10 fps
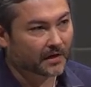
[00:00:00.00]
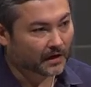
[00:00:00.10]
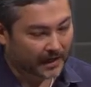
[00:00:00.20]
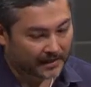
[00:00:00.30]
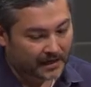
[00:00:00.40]

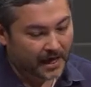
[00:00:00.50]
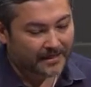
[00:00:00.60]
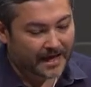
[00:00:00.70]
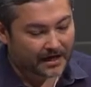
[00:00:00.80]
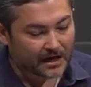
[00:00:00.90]
Okay,
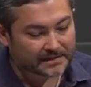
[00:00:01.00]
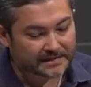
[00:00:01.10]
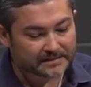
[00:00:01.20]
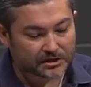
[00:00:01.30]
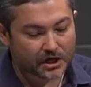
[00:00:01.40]
and that kind of
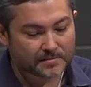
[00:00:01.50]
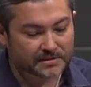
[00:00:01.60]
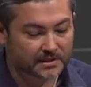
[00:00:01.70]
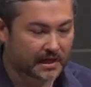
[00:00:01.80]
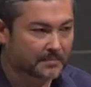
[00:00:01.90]

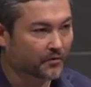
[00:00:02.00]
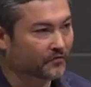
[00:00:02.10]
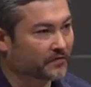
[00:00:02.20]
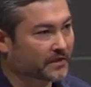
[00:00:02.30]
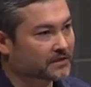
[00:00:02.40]
determines a couple of
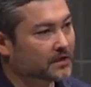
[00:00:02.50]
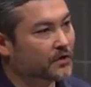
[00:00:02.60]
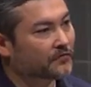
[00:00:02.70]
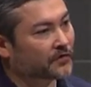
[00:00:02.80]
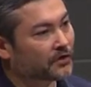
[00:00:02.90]
things. So
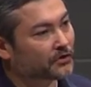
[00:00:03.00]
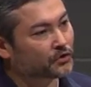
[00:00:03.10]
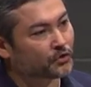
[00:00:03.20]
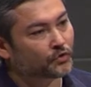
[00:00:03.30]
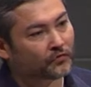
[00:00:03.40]
if you're going to
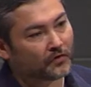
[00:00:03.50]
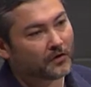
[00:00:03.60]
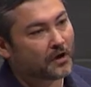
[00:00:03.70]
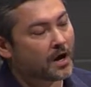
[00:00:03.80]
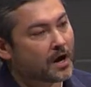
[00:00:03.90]
do
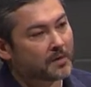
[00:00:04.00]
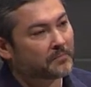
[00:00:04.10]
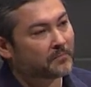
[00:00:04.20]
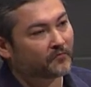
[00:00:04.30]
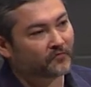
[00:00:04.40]

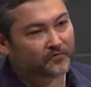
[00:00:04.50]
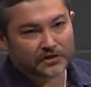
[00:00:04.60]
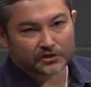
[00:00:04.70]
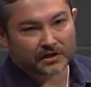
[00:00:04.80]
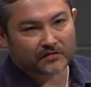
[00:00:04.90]

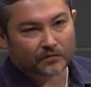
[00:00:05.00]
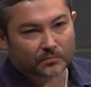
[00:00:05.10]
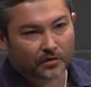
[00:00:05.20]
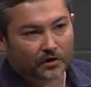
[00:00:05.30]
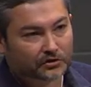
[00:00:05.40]
feature level
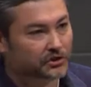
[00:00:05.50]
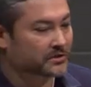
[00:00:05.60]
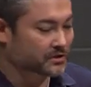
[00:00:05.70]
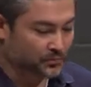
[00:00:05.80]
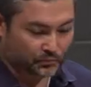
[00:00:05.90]
branching,
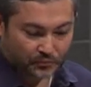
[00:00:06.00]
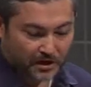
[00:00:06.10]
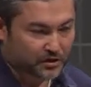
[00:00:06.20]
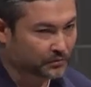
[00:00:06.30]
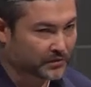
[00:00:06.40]

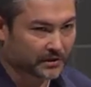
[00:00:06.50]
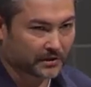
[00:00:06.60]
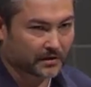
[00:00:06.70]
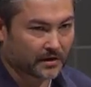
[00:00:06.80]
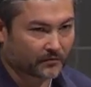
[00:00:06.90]
sprint
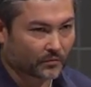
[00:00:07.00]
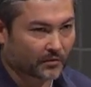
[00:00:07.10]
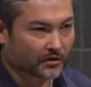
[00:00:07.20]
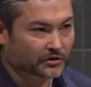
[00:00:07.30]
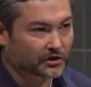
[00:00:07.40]
level
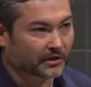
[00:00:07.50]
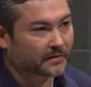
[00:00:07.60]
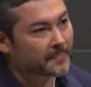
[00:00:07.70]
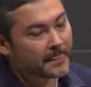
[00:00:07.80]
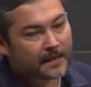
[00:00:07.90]
branching,
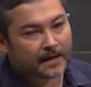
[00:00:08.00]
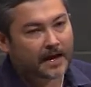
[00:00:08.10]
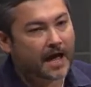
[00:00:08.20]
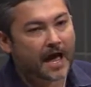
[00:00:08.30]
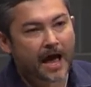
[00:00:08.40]
and
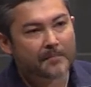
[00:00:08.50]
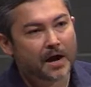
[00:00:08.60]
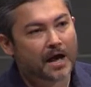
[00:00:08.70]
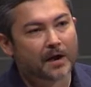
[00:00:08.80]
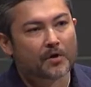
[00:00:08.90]

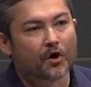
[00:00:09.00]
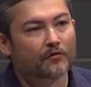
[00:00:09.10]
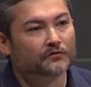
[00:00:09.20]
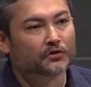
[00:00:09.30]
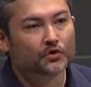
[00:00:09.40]
how
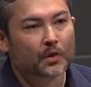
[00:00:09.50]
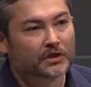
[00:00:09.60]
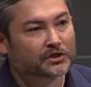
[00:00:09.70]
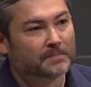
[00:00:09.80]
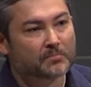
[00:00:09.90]
often you
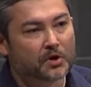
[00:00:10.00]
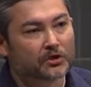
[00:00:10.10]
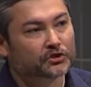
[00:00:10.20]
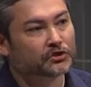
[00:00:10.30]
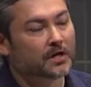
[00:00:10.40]
actually
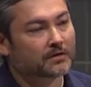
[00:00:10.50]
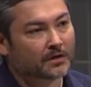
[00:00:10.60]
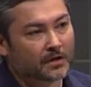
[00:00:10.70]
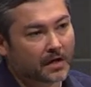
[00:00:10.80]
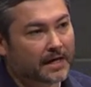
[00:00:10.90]
merge
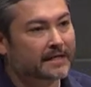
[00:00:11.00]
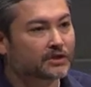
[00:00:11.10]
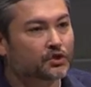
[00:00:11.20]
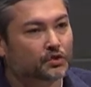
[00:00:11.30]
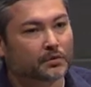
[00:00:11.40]

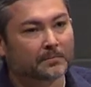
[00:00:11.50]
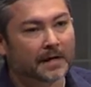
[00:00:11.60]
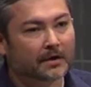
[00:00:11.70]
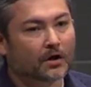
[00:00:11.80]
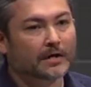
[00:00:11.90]
into the
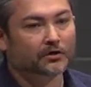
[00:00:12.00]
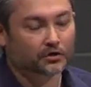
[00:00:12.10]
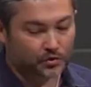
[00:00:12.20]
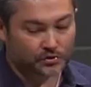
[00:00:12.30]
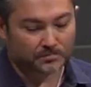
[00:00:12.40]
main line
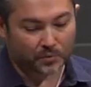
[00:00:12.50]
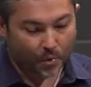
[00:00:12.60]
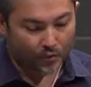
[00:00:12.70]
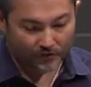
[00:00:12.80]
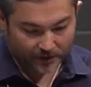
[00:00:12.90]
using
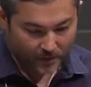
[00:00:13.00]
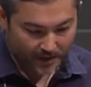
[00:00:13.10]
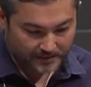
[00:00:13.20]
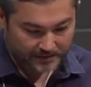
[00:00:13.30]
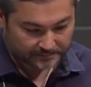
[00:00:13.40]
pull
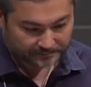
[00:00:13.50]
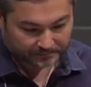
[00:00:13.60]
requests.